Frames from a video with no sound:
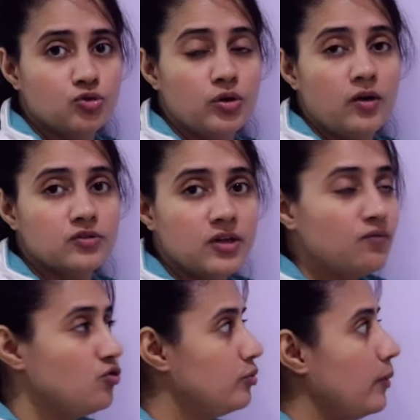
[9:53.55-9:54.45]
So now
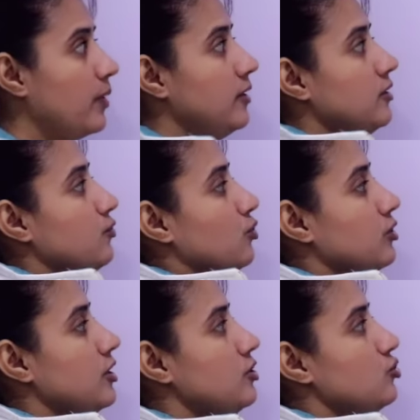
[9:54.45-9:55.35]
sum would be printed for
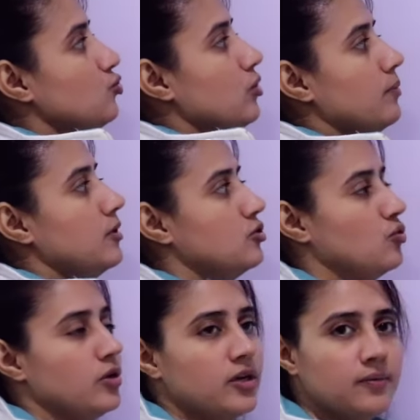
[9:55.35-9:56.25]
these two
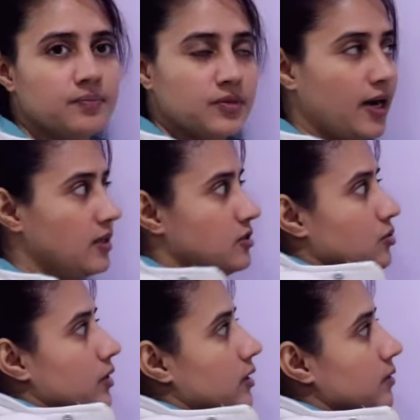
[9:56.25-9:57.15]
numbers only, that is
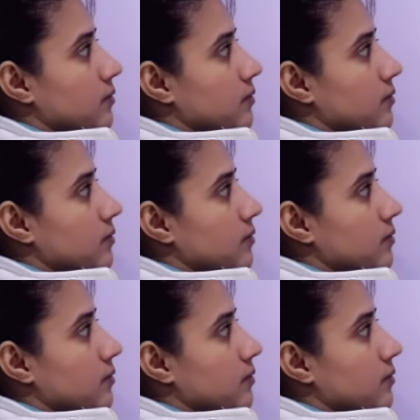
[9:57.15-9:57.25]
3,